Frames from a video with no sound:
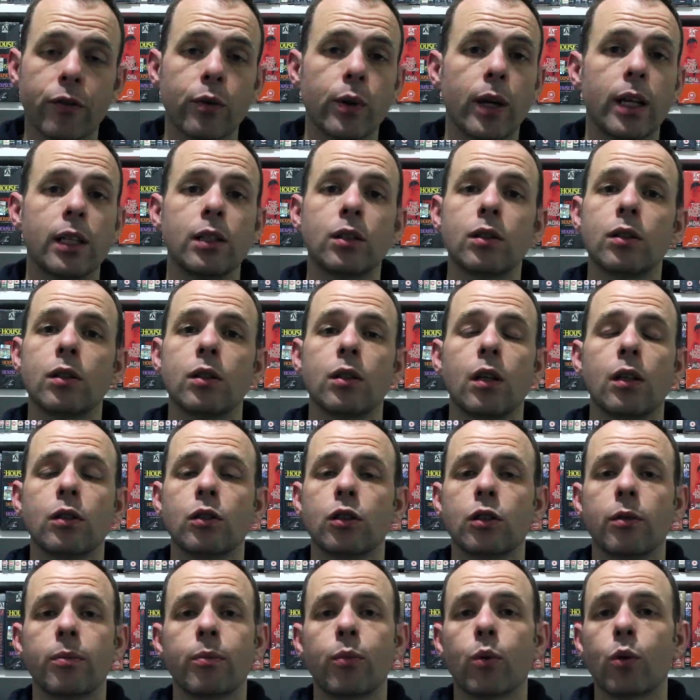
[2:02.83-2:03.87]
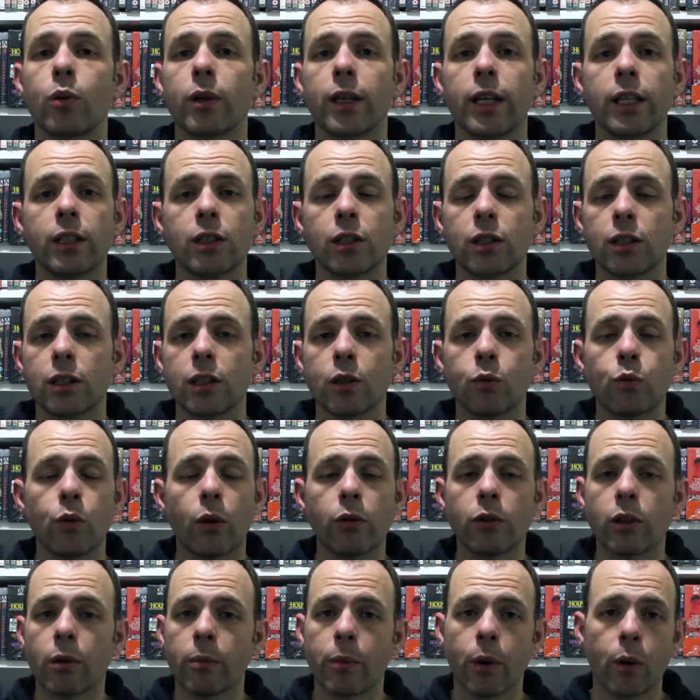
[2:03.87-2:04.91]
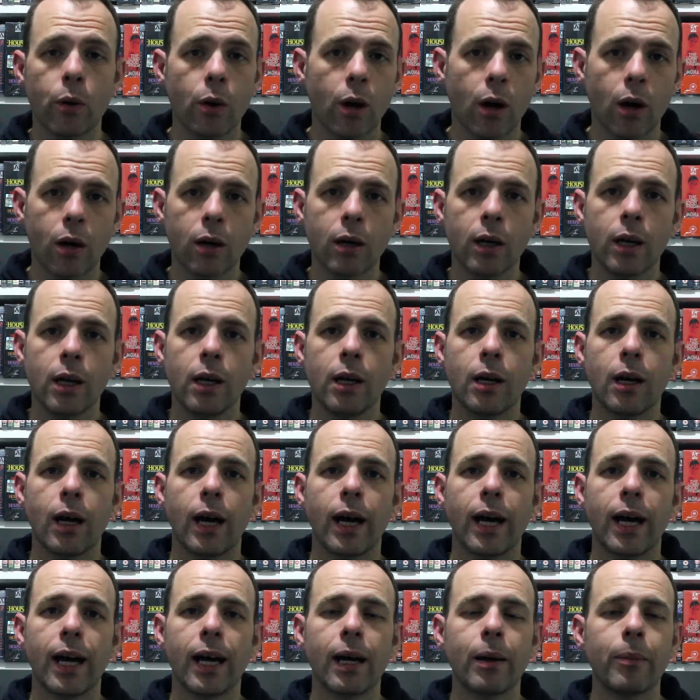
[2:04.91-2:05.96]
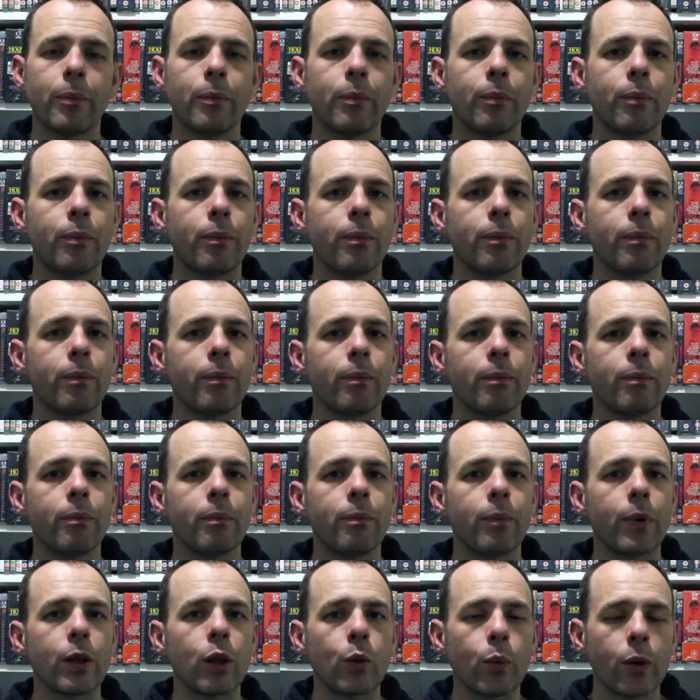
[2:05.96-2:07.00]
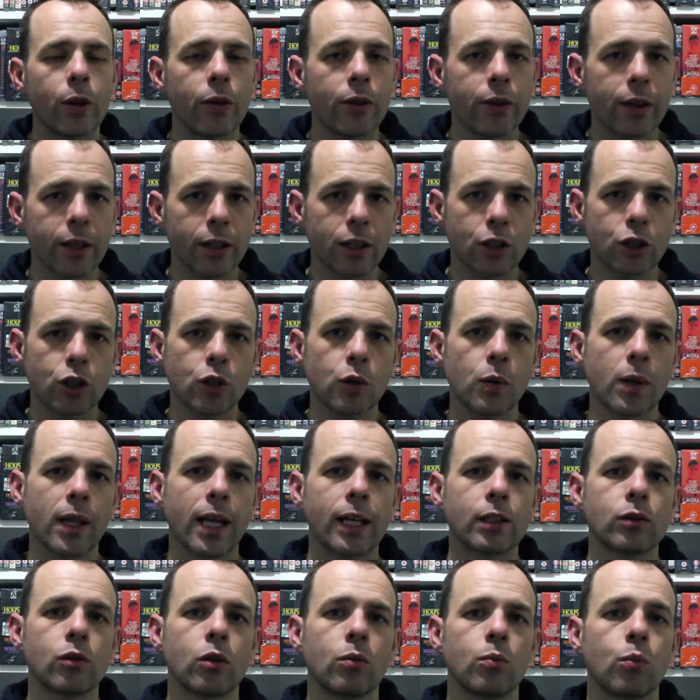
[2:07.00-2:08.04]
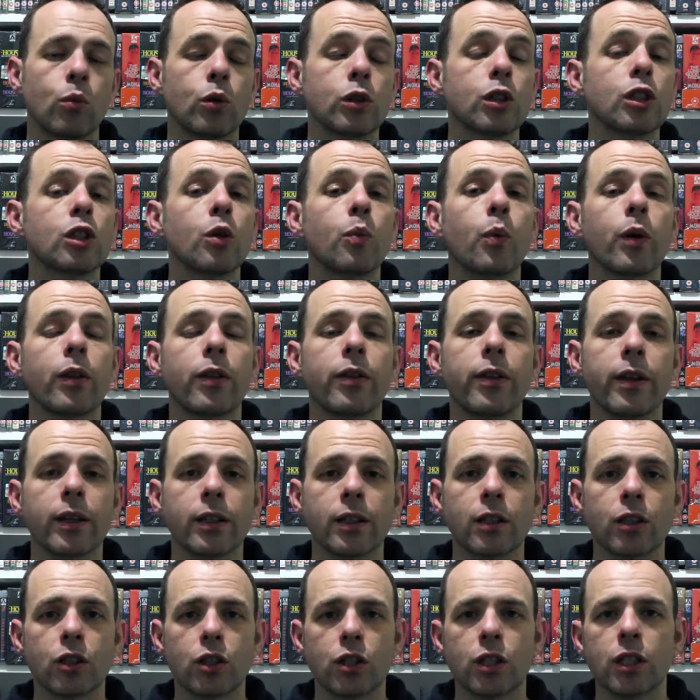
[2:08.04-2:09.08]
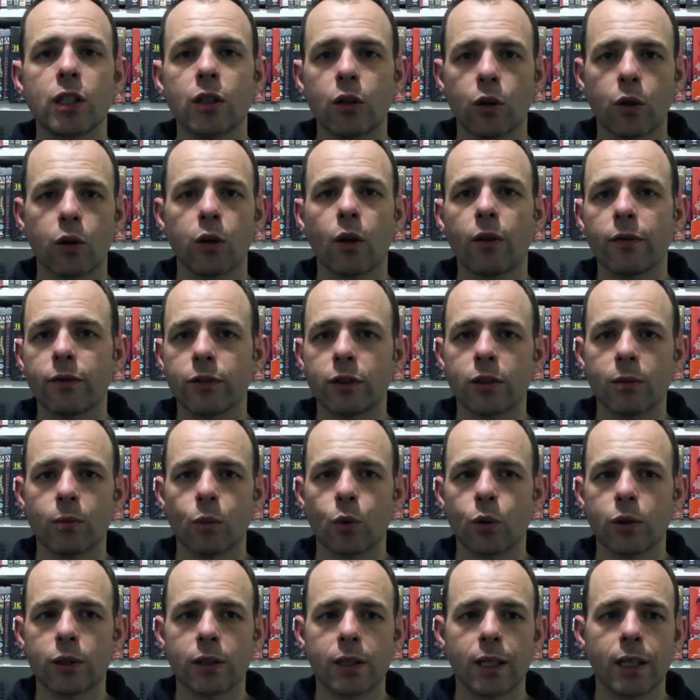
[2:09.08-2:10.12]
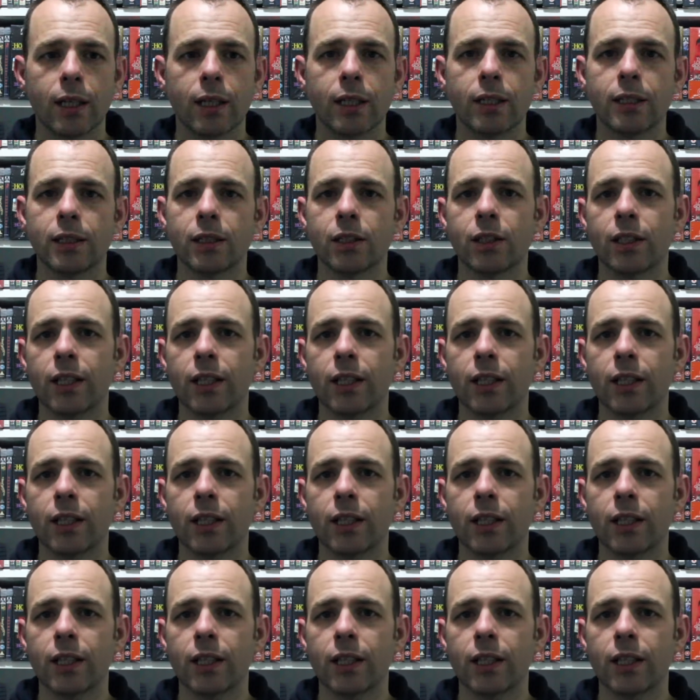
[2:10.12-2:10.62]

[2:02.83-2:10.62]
friends and, and support agency round about her. Uh, uh, but the one thing that she relies on most, the one thing that she loves the most is